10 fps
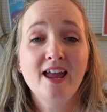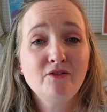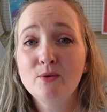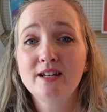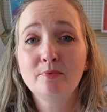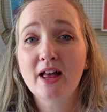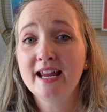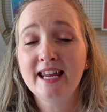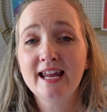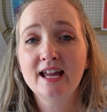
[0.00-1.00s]
If you end up
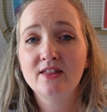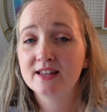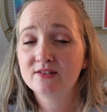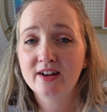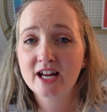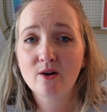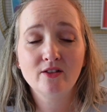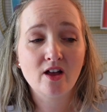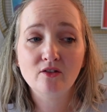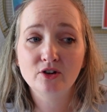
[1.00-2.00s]
liking this video, I'd
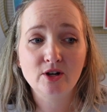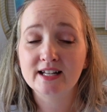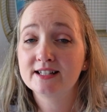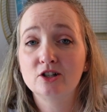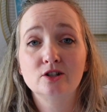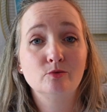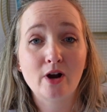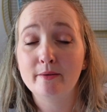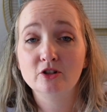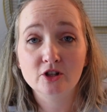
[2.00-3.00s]
love for you to consider
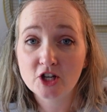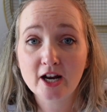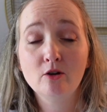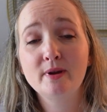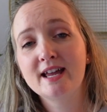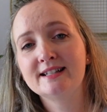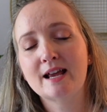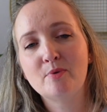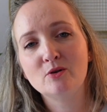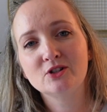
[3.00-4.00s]
subscribing to the channel because I
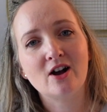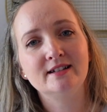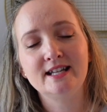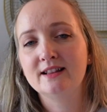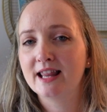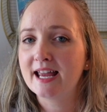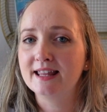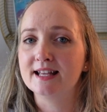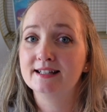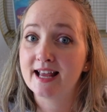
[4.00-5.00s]
post content like
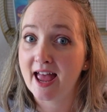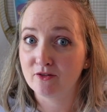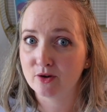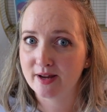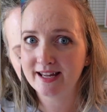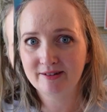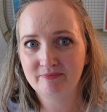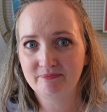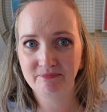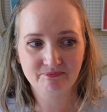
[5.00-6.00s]
this every week.
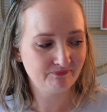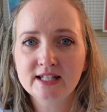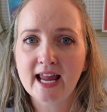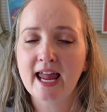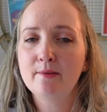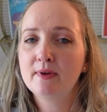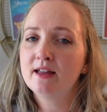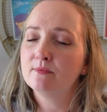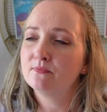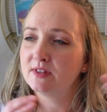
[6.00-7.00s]
The first game,
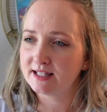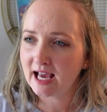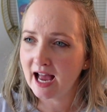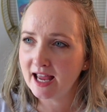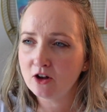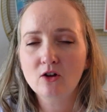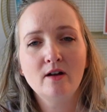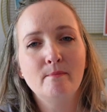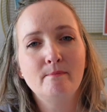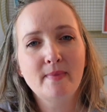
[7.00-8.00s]
the title
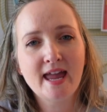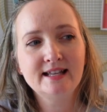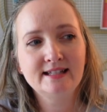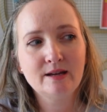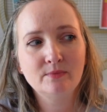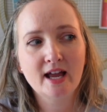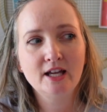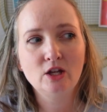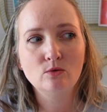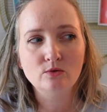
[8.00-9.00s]
may seem
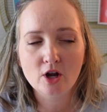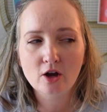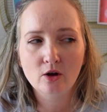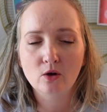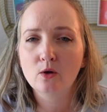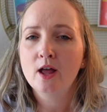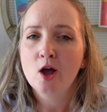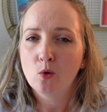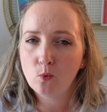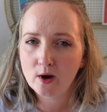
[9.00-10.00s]
like you know
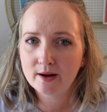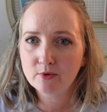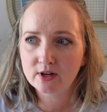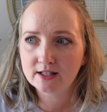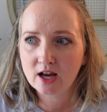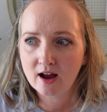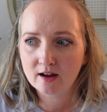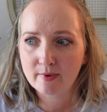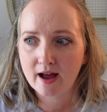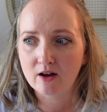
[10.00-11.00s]
what I'm gonna talk
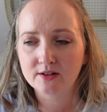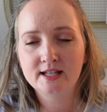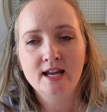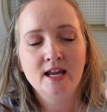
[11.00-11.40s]
about,